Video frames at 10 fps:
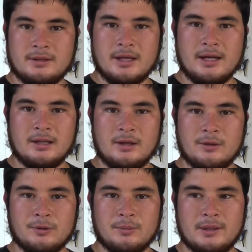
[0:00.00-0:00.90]

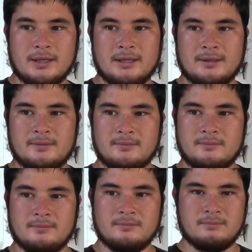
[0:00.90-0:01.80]
nylon thread,
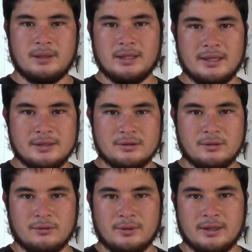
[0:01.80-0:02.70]
polyester
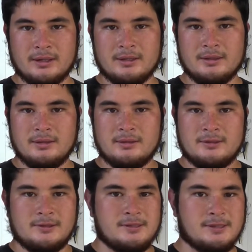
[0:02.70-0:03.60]
thread,
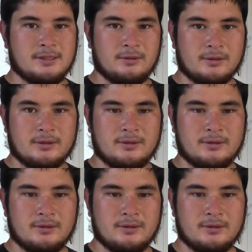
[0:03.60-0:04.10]
silk.